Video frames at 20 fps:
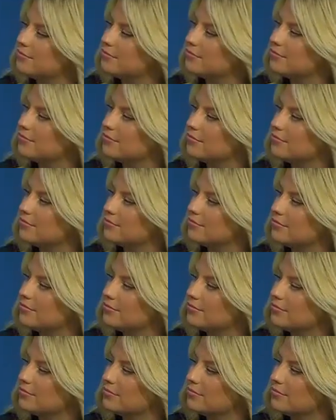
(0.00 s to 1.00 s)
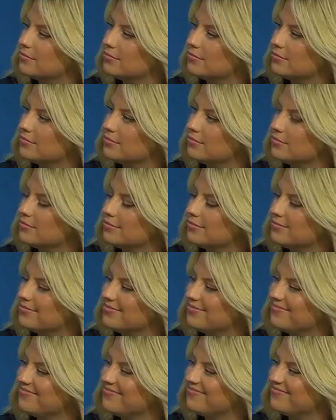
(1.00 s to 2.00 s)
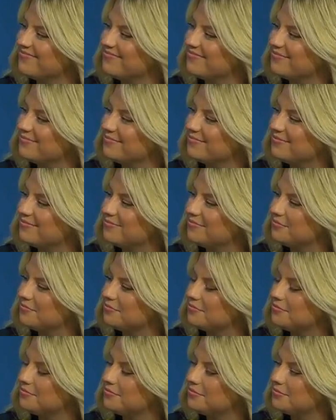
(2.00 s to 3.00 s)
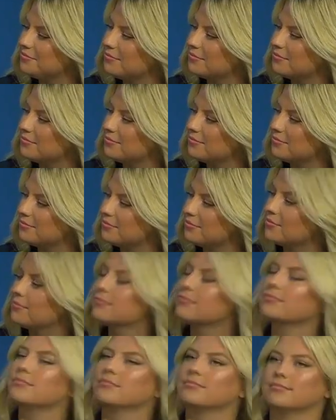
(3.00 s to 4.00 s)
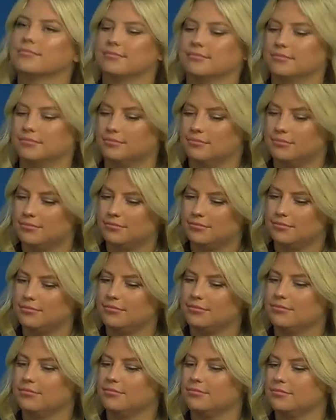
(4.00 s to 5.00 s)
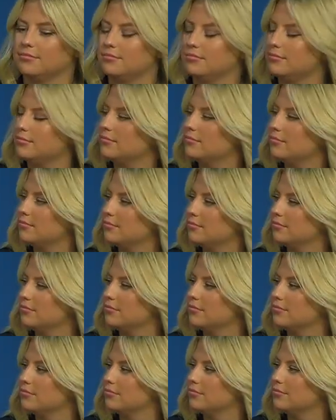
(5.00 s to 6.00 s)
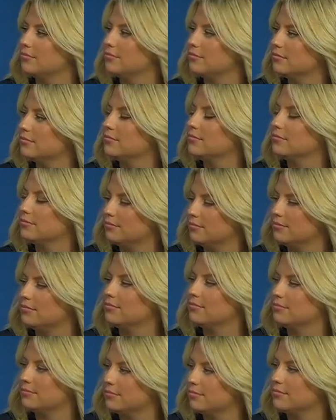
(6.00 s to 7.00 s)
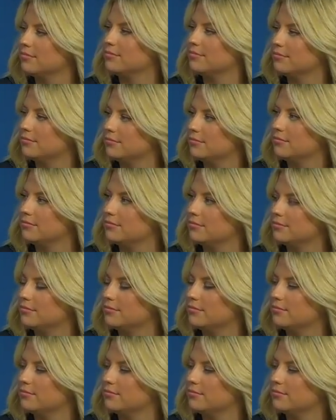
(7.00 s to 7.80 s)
[no speech]